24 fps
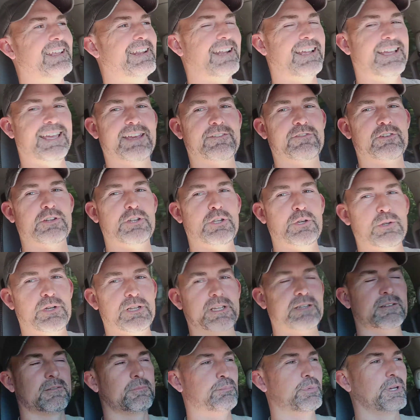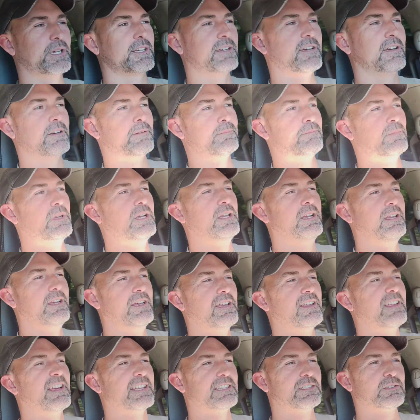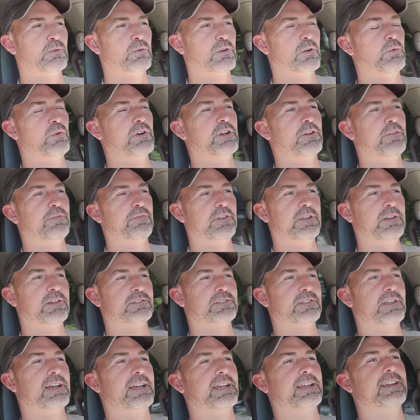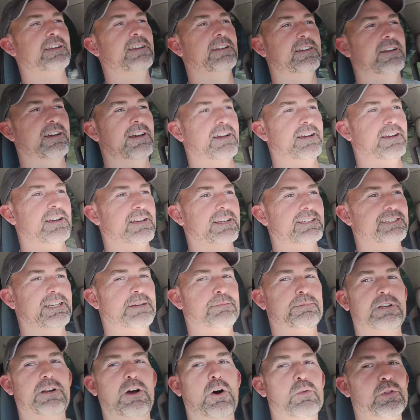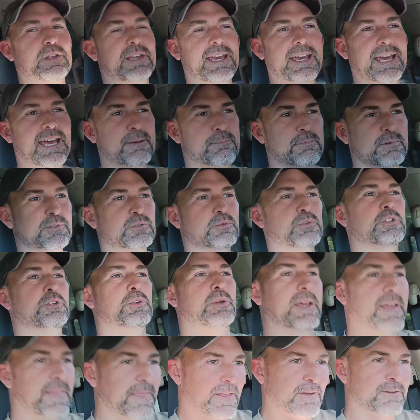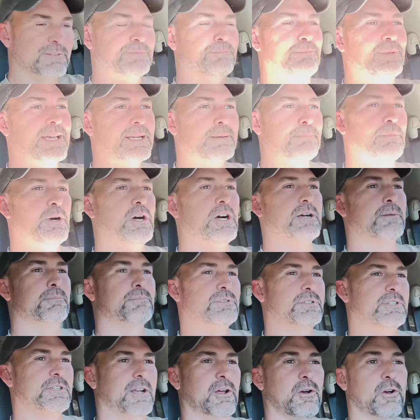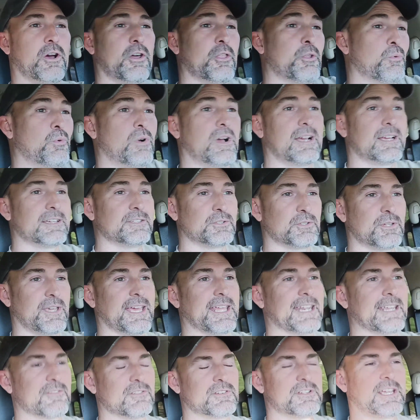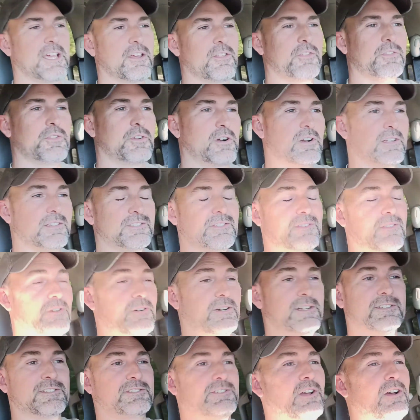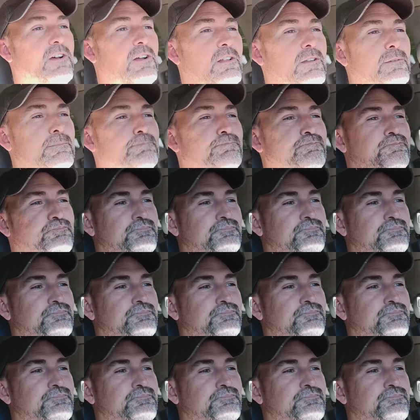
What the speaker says: in a heavy duty pickup. That's sort of what it feels like, except it only happens when you hit those big bumps. You know, otherwise you can't even tell that they're installed.